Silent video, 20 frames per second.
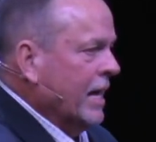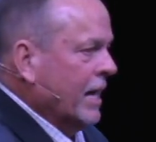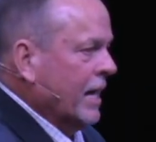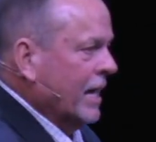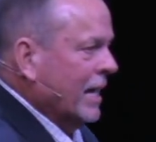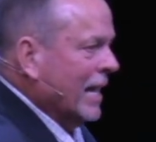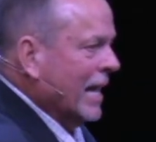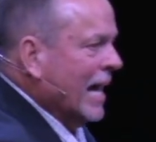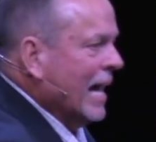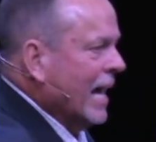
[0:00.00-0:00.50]

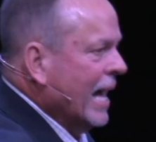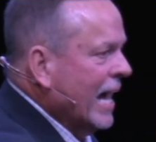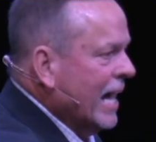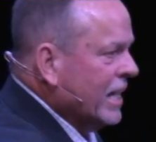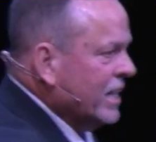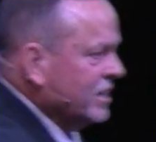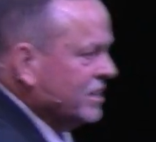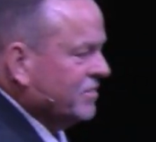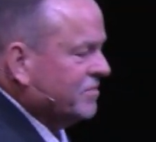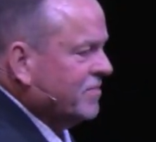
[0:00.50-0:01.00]
And I had
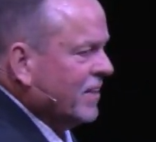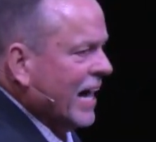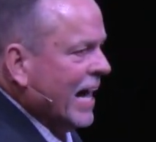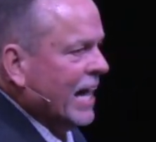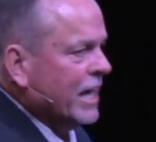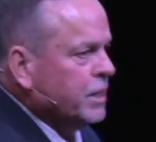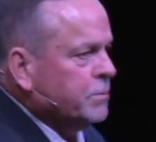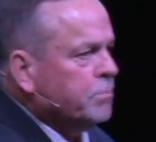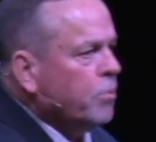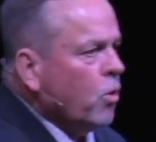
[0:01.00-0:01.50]
a
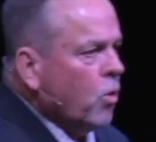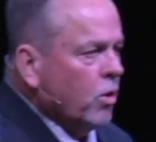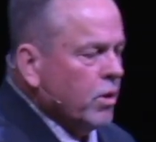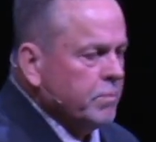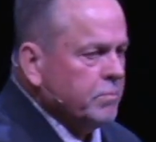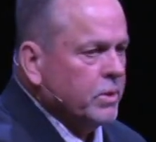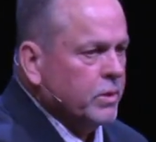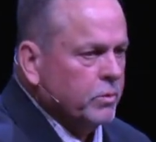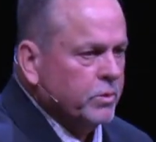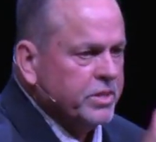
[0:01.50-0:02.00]
divine
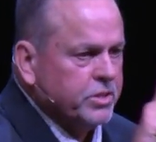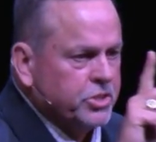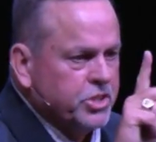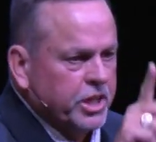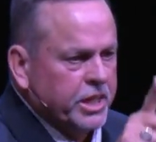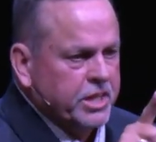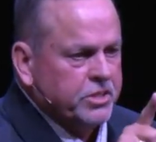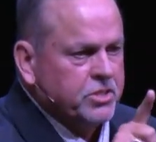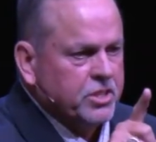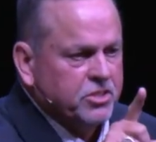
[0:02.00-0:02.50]
appointment with
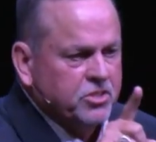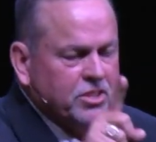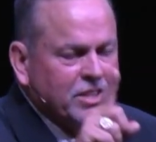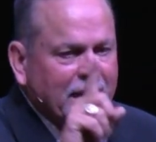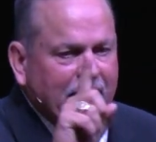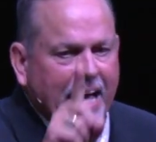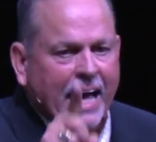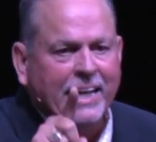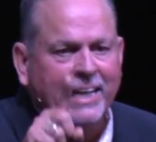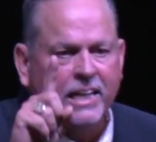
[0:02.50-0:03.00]
Jesus that
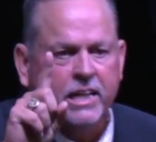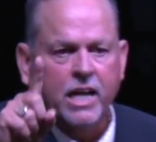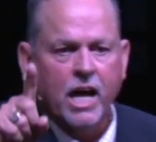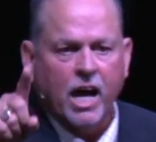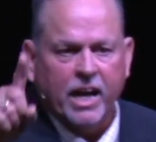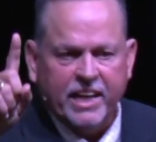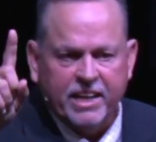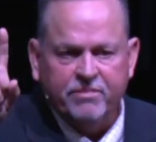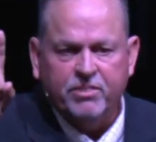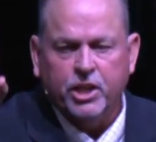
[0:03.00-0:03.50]
I did
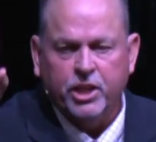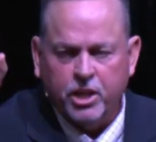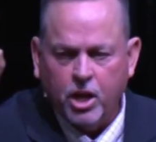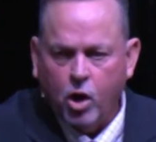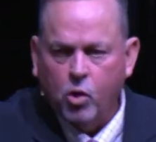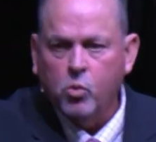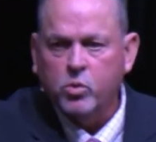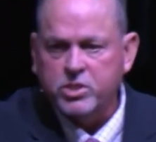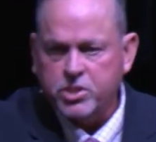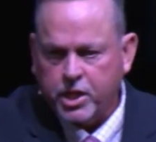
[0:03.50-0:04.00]
not even know
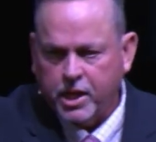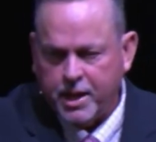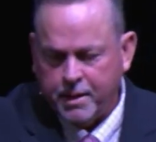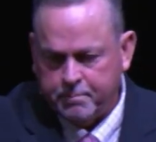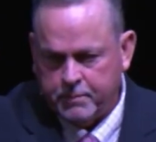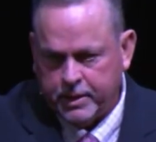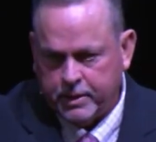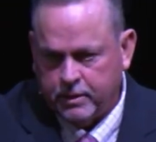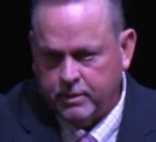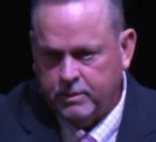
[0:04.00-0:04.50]
was
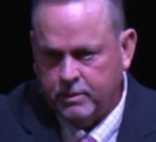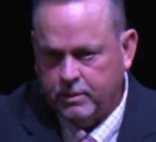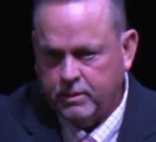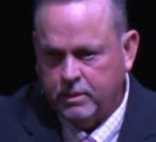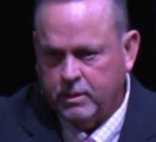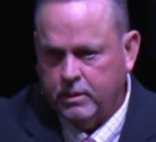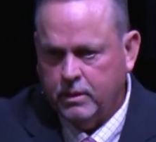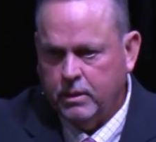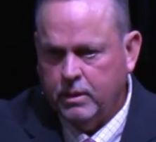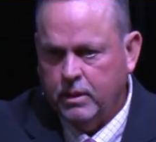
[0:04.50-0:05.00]
coming
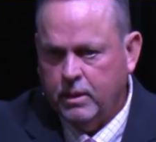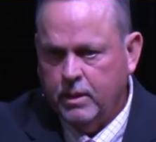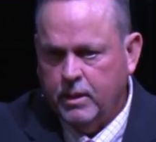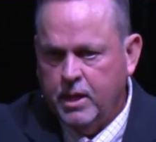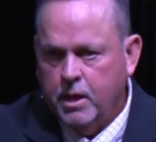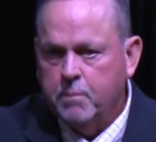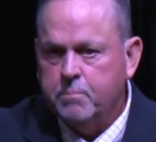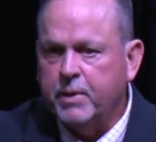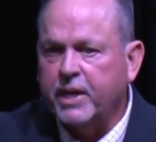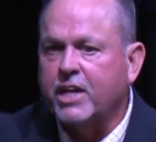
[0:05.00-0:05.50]

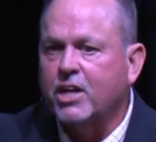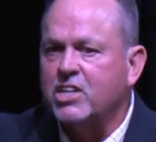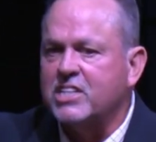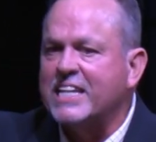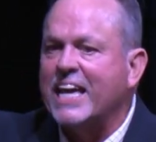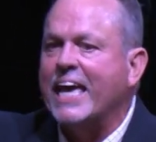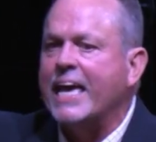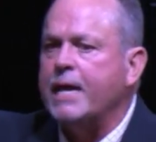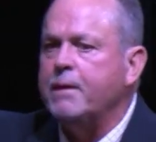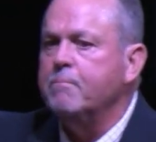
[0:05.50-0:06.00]
because
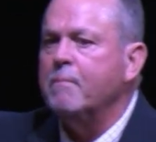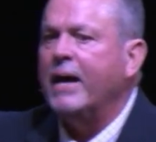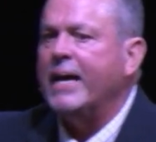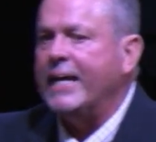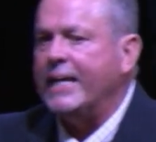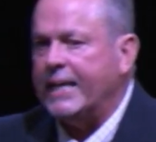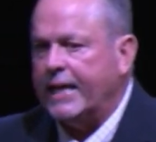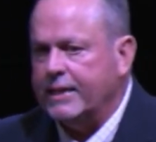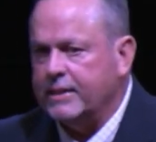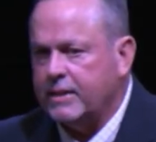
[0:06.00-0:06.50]
He
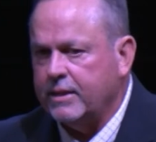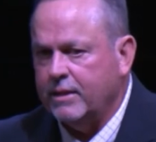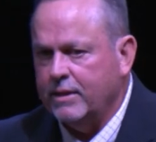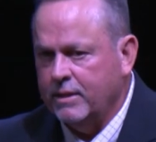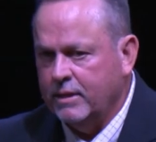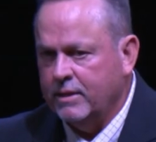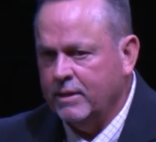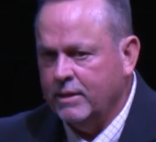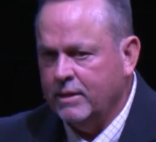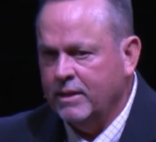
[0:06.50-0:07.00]
made it.
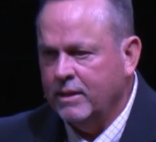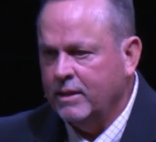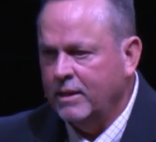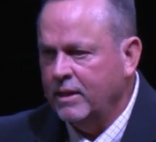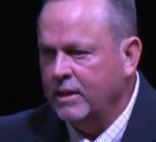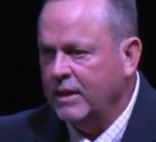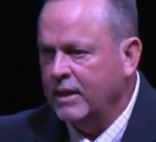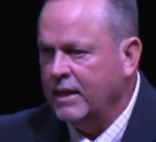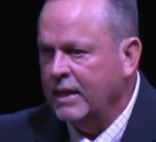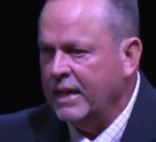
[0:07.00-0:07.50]

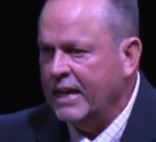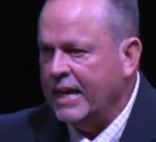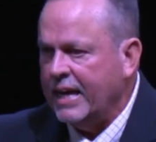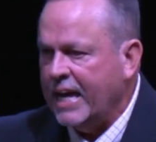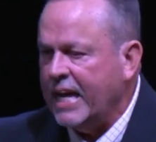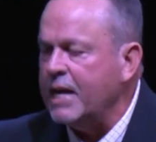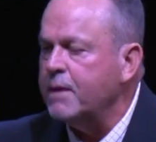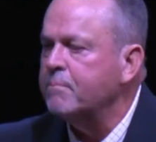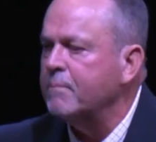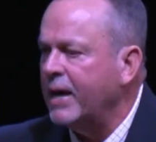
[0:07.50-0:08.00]

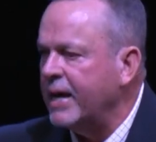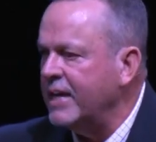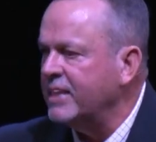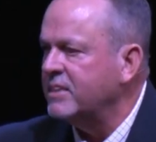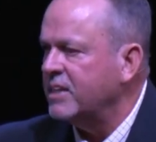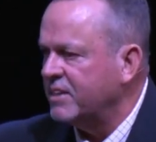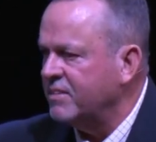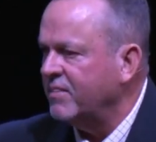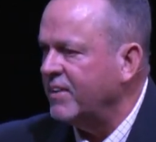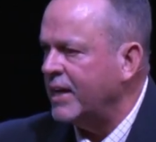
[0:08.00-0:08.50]
He made
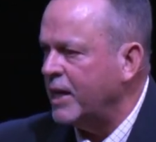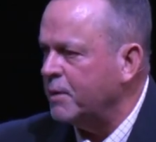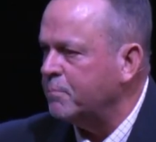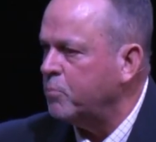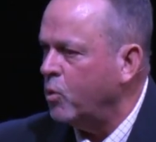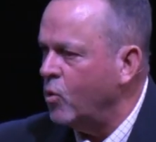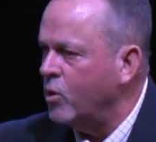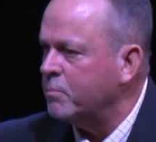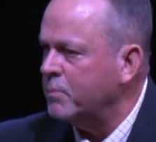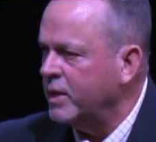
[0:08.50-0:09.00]
the divine
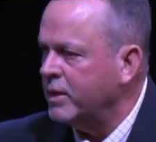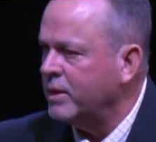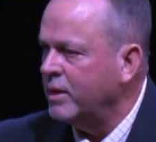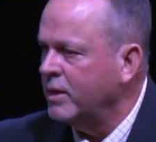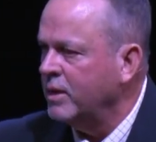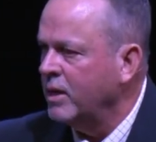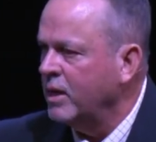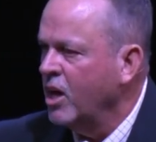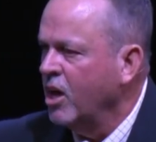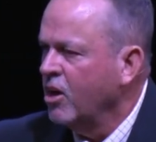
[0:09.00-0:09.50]
appointment.
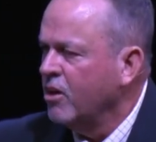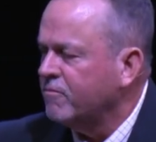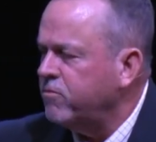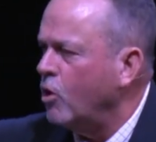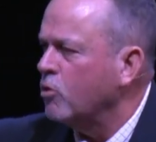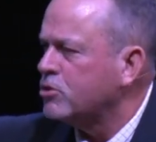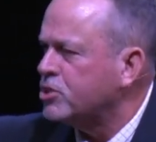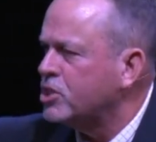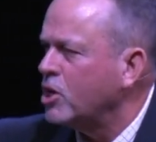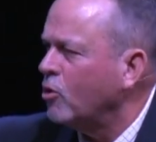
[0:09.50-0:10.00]

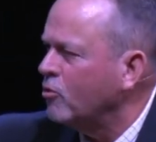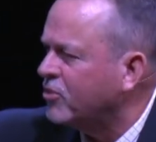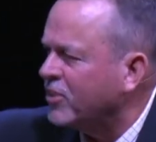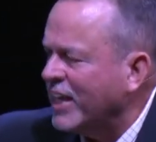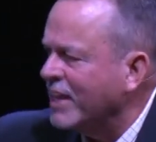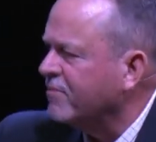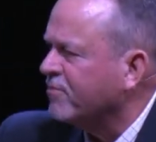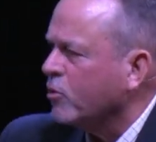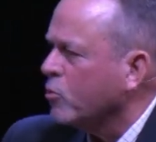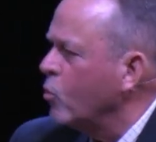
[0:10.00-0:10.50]
Folks, don't
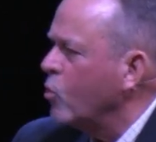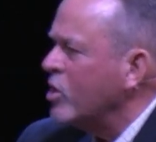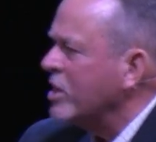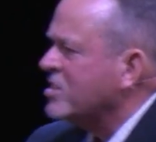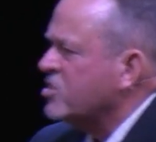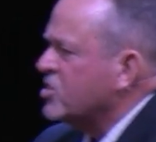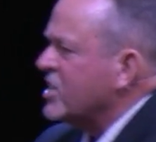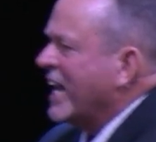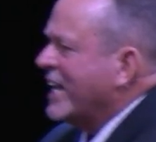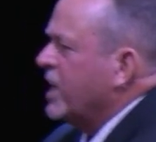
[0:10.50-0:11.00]
think for one
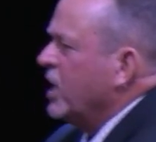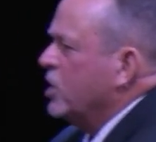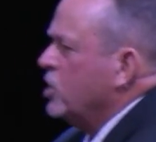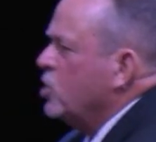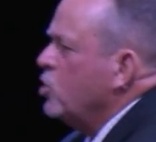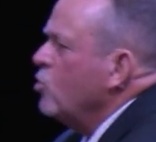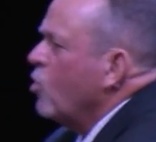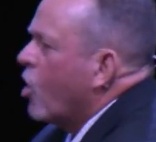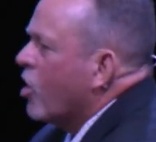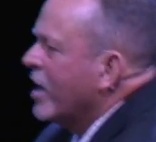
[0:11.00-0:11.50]
second
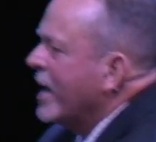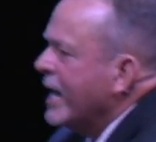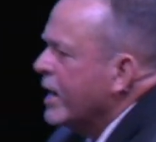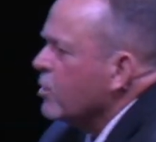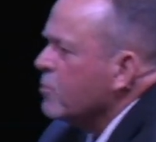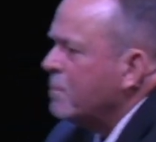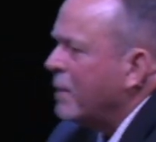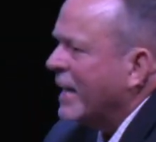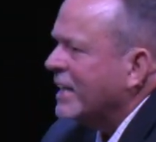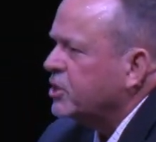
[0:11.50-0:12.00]
you are here
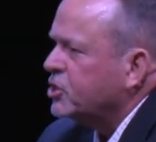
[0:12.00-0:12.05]
by